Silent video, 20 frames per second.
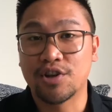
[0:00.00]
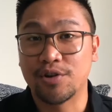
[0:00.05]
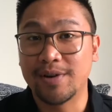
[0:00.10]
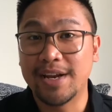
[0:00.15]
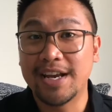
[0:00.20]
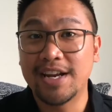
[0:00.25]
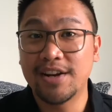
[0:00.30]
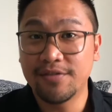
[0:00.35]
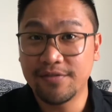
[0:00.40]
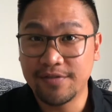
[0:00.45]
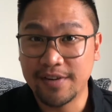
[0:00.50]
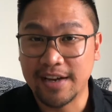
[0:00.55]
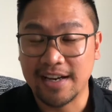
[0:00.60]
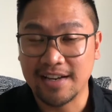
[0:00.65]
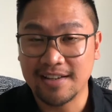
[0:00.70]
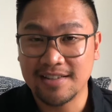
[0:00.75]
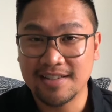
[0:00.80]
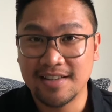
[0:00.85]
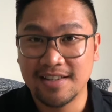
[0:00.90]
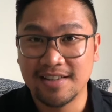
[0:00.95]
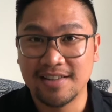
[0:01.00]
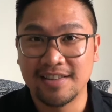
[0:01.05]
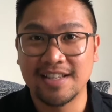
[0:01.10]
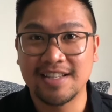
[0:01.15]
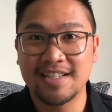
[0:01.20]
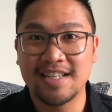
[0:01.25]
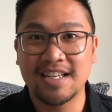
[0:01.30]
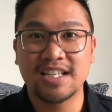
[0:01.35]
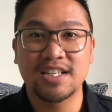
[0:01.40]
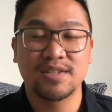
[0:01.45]
in effect,
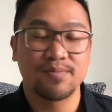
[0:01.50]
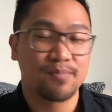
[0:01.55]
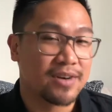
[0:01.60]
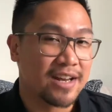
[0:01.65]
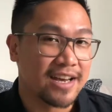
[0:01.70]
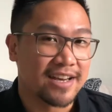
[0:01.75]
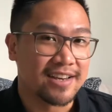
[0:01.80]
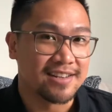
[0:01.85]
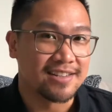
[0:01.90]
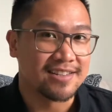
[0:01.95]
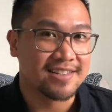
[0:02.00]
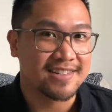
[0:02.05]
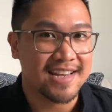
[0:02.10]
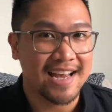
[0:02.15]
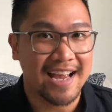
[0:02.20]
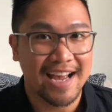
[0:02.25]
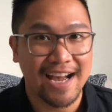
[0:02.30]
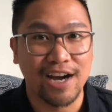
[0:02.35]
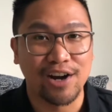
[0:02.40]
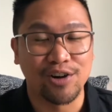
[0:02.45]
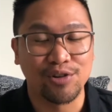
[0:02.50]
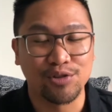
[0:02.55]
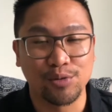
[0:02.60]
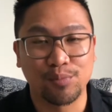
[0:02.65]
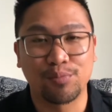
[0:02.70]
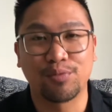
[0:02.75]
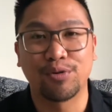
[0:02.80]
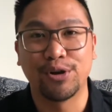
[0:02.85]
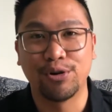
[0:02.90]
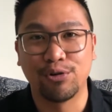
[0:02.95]
this explains how the
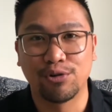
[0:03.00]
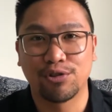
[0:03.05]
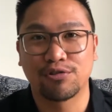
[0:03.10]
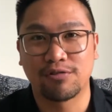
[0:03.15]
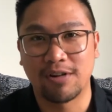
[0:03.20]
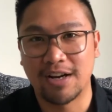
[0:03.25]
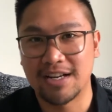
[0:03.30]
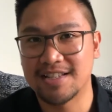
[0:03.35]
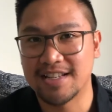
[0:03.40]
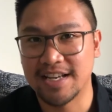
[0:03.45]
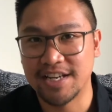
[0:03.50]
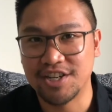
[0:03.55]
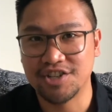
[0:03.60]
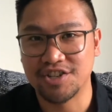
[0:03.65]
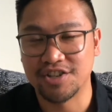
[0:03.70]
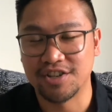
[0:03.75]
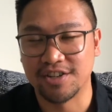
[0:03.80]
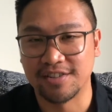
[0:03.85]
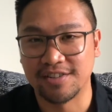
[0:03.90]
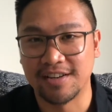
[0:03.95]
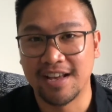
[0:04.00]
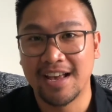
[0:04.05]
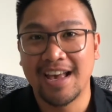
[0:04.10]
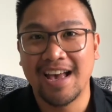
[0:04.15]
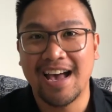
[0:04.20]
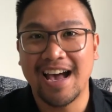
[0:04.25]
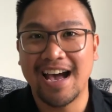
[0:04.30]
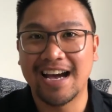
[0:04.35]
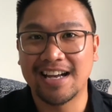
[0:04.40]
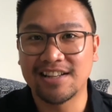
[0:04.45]
pre-authorization
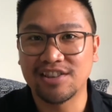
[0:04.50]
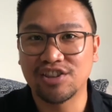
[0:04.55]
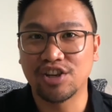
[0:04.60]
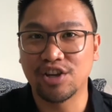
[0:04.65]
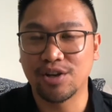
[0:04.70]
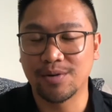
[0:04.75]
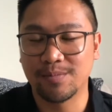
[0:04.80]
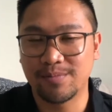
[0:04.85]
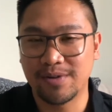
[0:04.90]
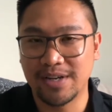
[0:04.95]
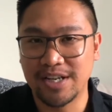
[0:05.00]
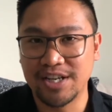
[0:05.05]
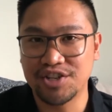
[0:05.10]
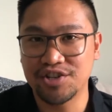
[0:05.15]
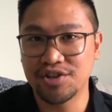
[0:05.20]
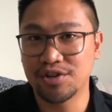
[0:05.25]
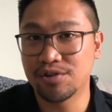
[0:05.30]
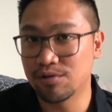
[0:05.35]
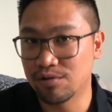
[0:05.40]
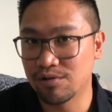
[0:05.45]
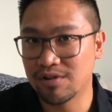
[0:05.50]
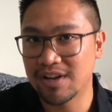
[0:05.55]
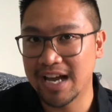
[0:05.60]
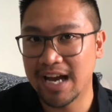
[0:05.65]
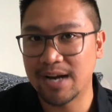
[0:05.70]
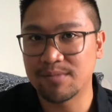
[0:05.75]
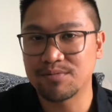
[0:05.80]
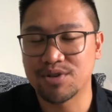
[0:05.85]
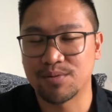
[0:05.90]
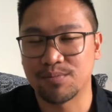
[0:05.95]
and the completion or
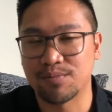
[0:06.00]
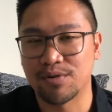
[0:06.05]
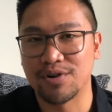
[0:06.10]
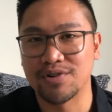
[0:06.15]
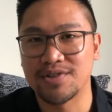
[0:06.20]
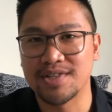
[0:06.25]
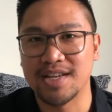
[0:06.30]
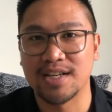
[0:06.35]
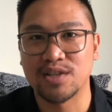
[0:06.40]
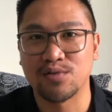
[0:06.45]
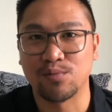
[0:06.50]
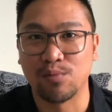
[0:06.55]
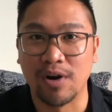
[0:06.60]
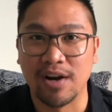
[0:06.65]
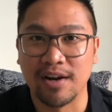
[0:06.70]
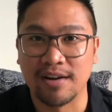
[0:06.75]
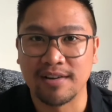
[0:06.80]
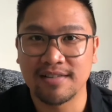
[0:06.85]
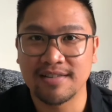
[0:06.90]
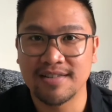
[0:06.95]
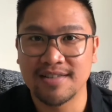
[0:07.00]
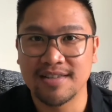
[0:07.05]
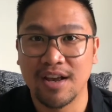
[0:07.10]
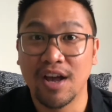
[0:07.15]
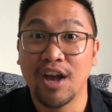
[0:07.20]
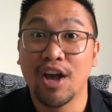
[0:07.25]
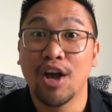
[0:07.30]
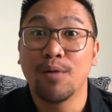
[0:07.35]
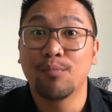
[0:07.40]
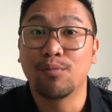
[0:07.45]
capture process works.
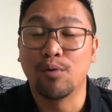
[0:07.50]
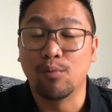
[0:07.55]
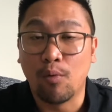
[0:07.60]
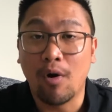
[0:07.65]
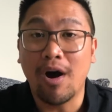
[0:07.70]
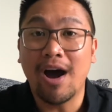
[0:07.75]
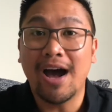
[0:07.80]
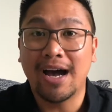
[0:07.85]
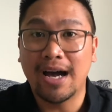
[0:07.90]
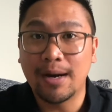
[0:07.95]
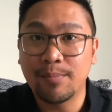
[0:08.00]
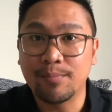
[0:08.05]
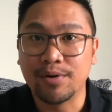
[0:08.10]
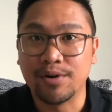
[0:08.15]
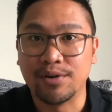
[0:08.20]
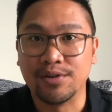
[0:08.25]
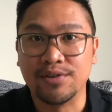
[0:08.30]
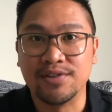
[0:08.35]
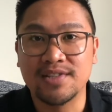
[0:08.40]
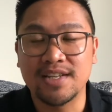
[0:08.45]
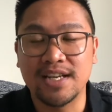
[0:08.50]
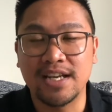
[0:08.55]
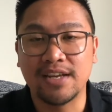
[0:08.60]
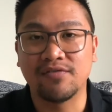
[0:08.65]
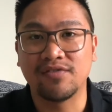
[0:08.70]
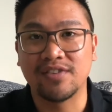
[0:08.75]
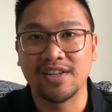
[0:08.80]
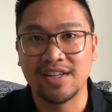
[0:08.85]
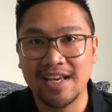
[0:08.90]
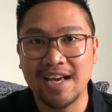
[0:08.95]
But what happens
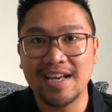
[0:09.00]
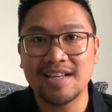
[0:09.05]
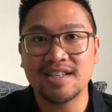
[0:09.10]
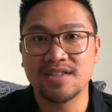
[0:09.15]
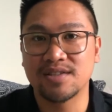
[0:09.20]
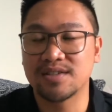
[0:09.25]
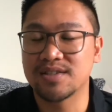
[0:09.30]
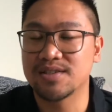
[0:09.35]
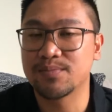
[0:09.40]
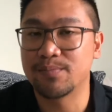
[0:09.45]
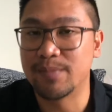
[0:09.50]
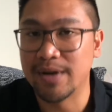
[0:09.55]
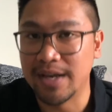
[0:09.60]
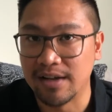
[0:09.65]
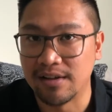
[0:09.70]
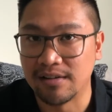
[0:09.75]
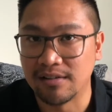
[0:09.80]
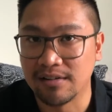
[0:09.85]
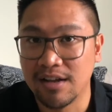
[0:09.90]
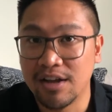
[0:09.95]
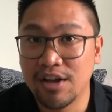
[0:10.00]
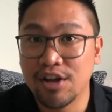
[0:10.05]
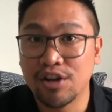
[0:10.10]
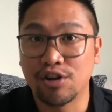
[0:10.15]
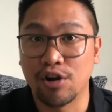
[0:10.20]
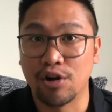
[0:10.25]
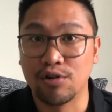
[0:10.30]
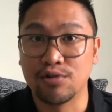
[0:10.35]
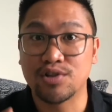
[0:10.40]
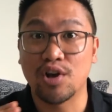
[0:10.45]
if the guest's bill
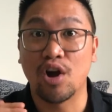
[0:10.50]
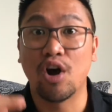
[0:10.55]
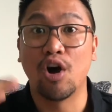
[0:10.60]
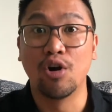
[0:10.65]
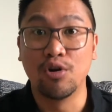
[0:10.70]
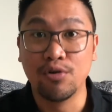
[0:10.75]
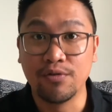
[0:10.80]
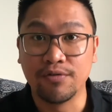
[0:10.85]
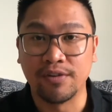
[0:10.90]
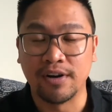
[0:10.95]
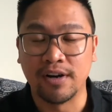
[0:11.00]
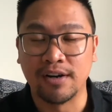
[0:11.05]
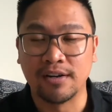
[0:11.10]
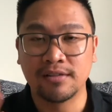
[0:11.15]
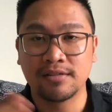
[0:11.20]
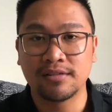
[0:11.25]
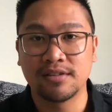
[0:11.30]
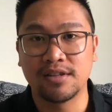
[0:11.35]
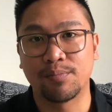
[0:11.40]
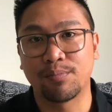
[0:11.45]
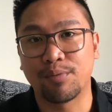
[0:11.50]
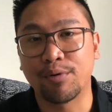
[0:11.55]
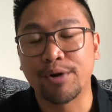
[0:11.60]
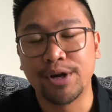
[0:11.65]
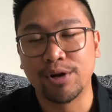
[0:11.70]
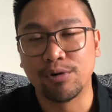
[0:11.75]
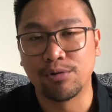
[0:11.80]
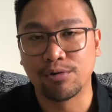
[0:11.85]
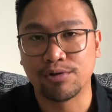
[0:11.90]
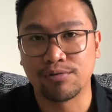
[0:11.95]
goes over the
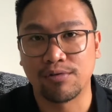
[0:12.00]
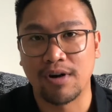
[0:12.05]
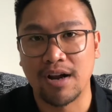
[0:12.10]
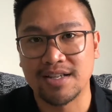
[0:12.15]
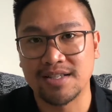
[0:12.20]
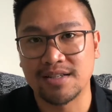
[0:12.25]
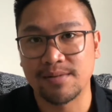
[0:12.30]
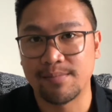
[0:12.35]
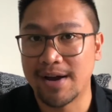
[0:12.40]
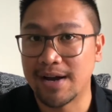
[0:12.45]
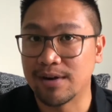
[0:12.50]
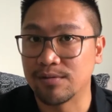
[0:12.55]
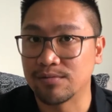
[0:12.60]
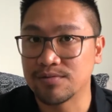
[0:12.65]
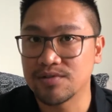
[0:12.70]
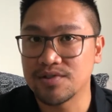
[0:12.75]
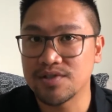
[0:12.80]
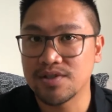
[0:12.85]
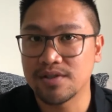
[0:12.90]
pre-authorized amount?